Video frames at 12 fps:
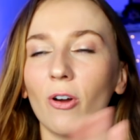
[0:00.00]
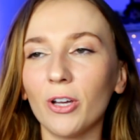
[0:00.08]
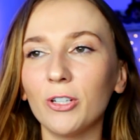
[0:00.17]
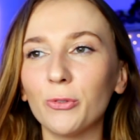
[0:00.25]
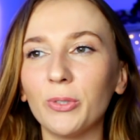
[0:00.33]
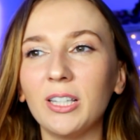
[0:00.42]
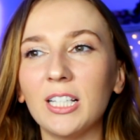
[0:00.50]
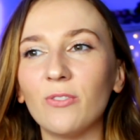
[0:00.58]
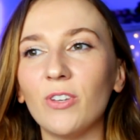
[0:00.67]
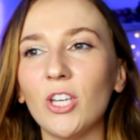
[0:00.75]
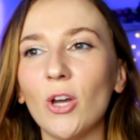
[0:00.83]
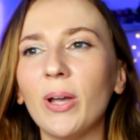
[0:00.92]
are going to read in this
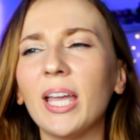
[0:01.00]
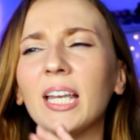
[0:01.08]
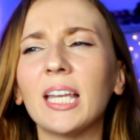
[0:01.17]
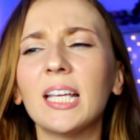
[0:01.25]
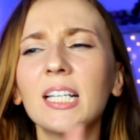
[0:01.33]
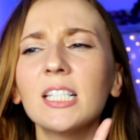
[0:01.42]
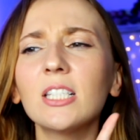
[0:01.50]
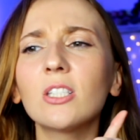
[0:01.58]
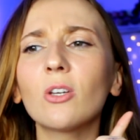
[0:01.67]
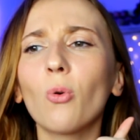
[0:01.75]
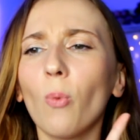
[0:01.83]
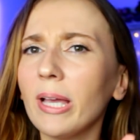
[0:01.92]
video, and it
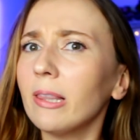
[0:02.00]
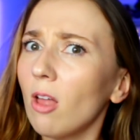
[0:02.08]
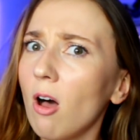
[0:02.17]
is quite